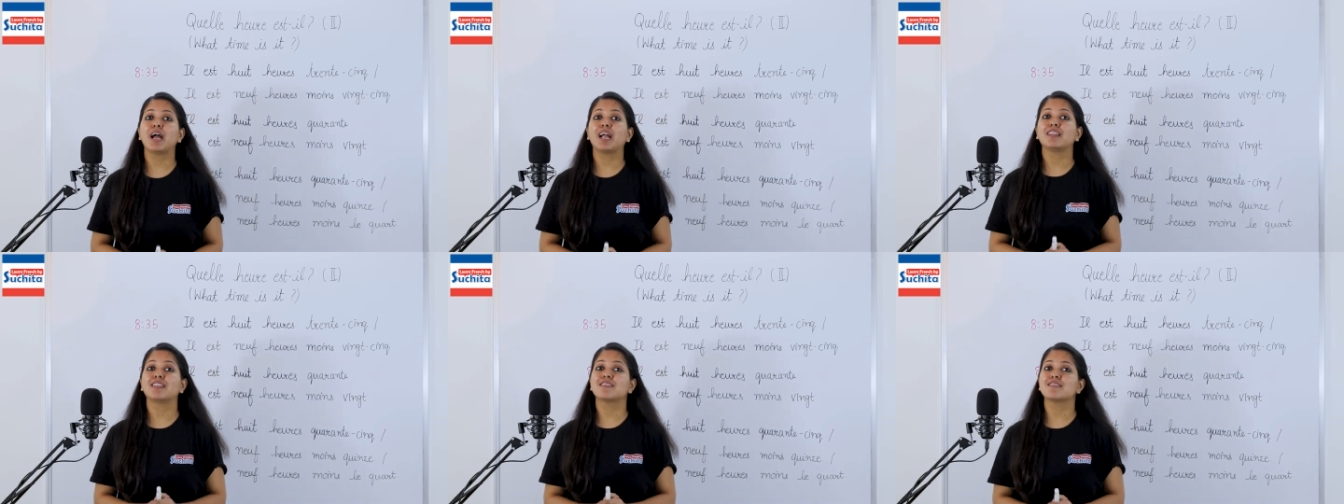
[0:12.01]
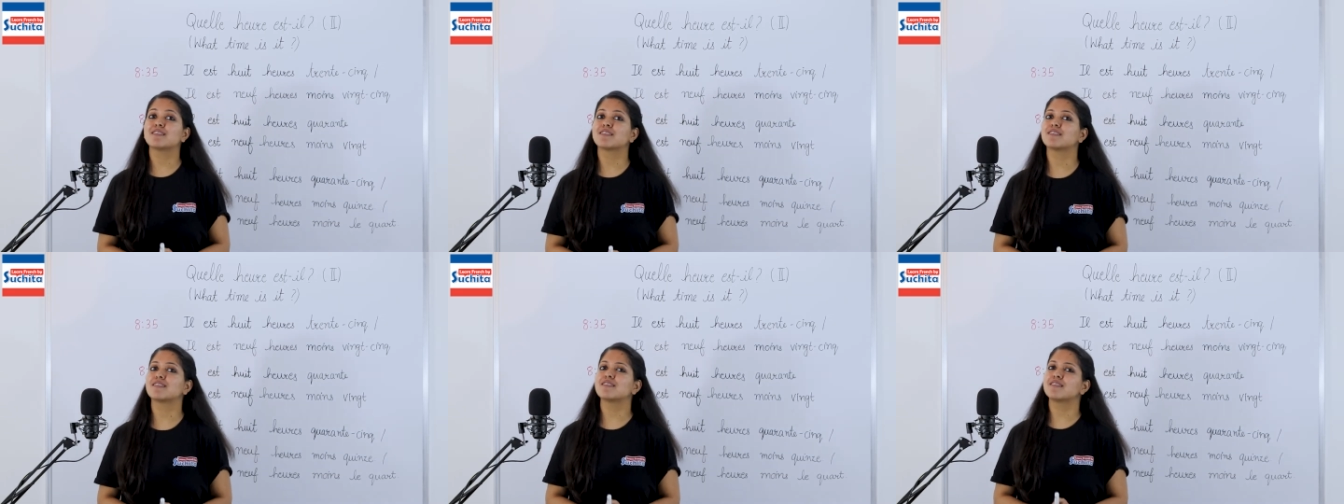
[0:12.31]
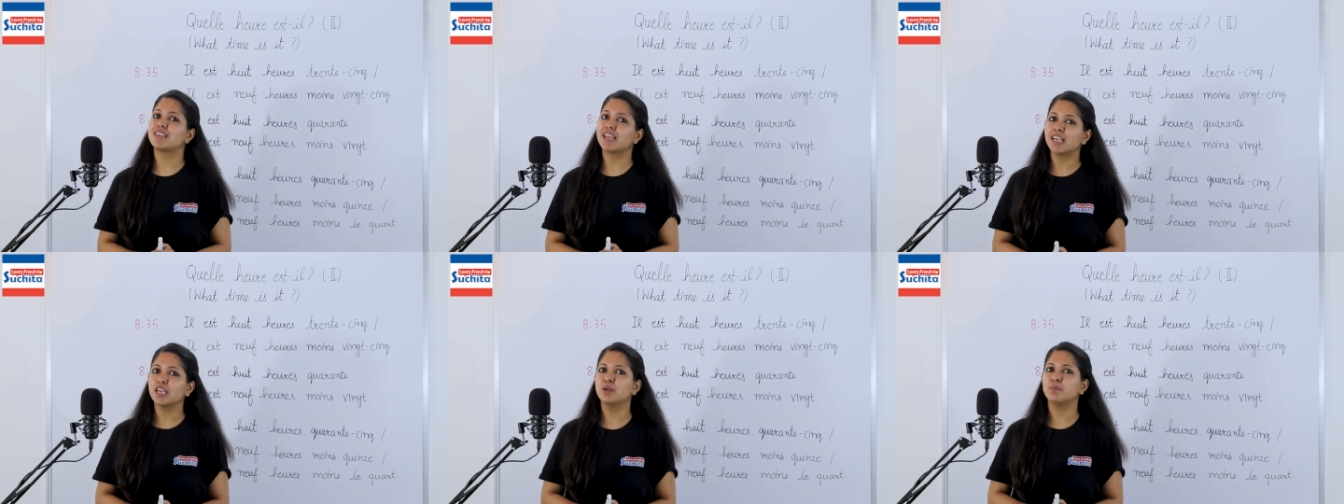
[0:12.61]
and this is the
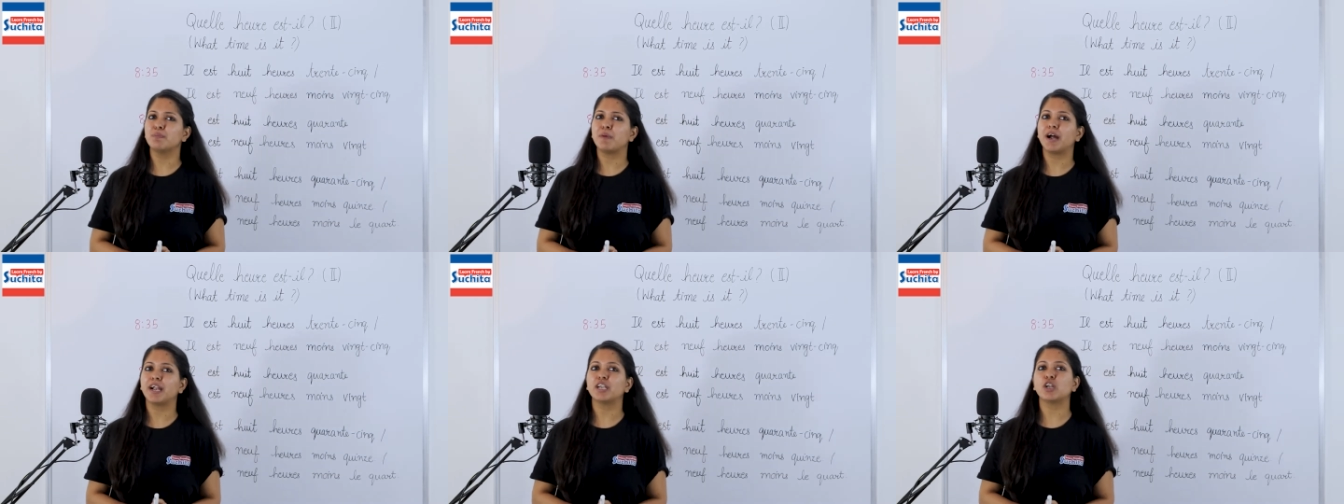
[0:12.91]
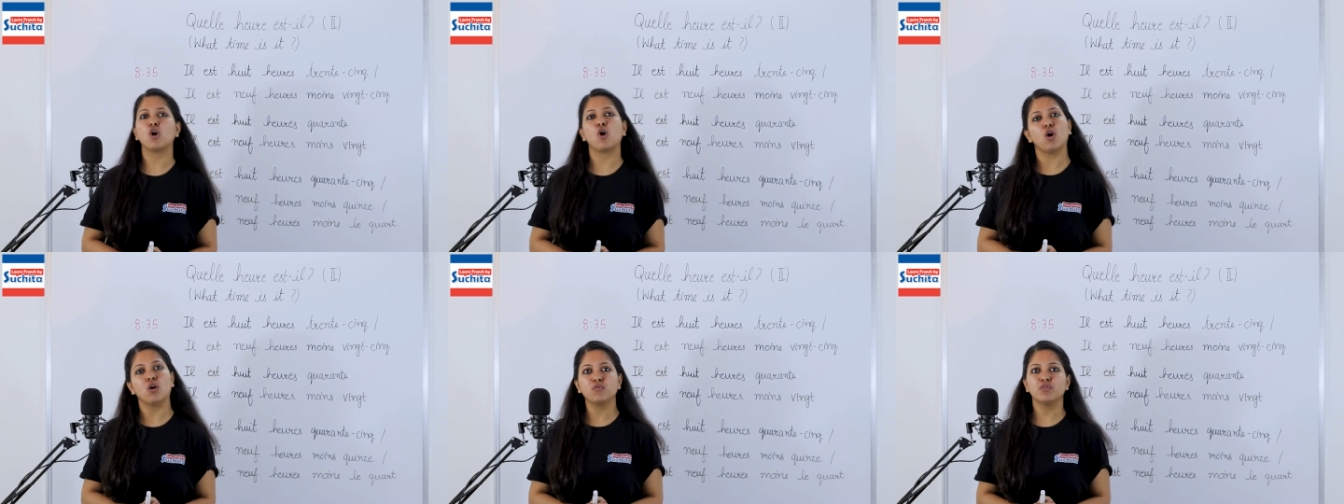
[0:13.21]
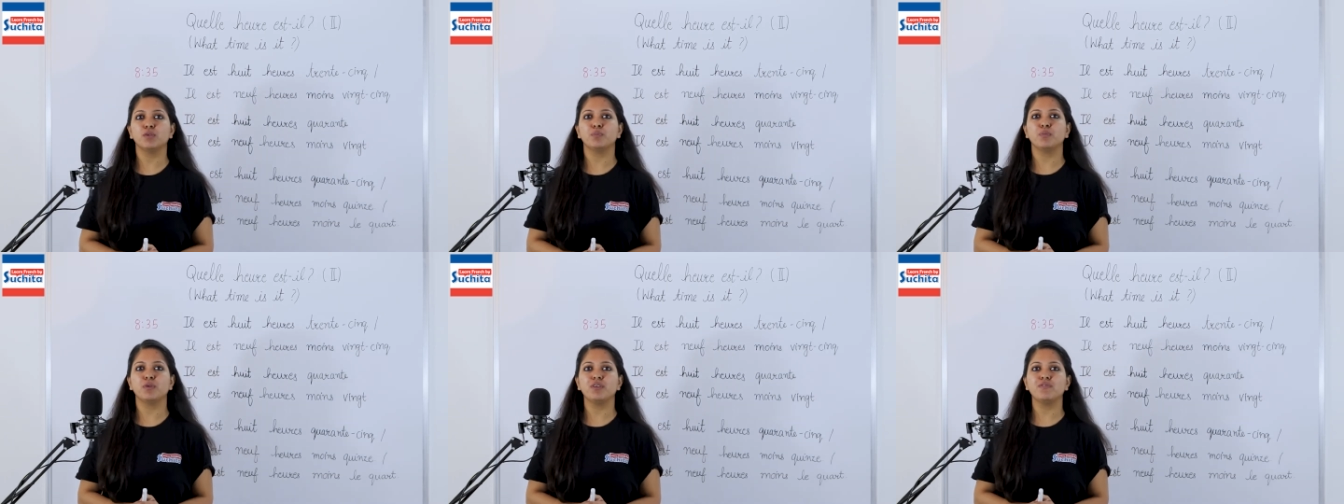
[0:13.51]
second part
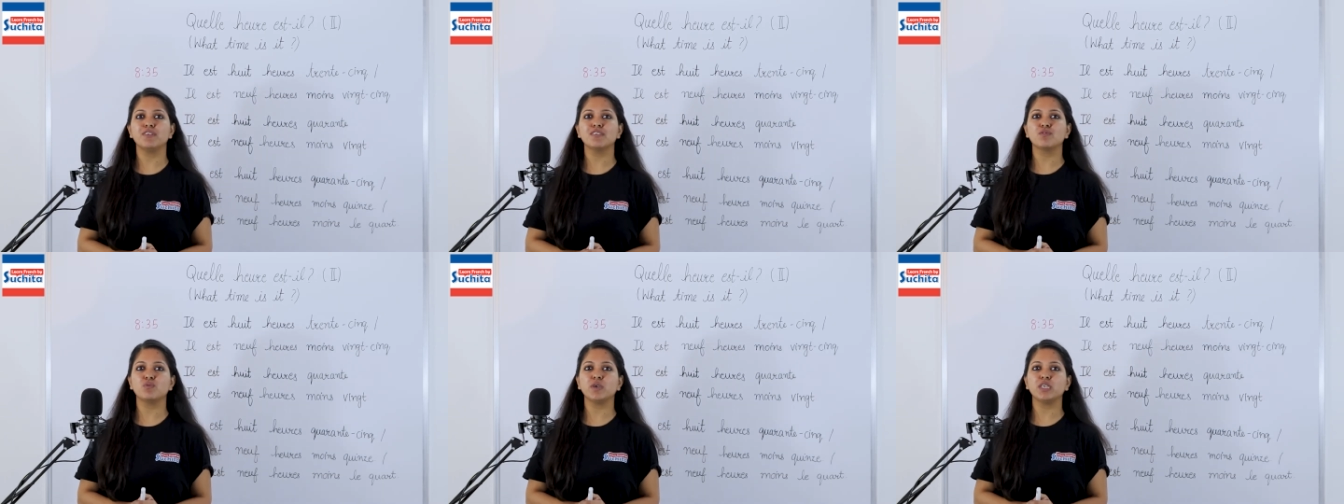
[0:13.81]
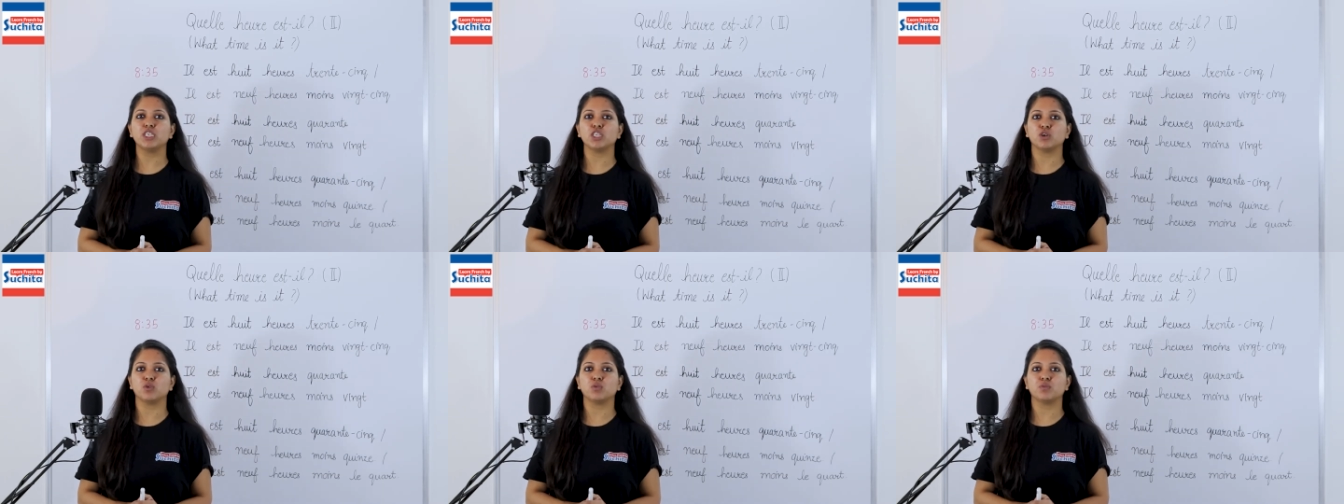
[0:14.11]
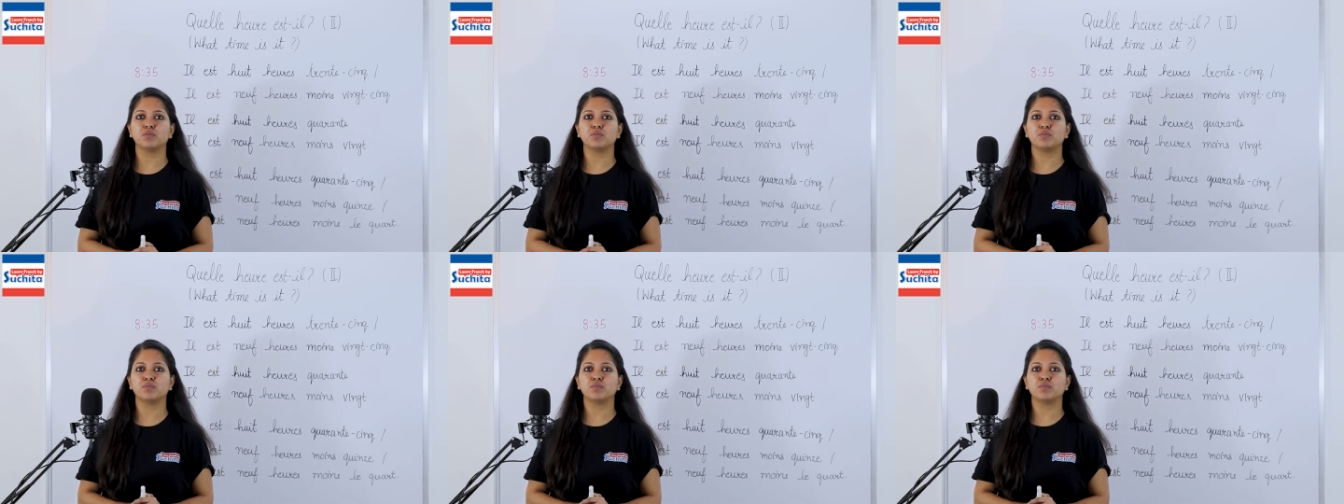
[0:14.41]
of the previous video.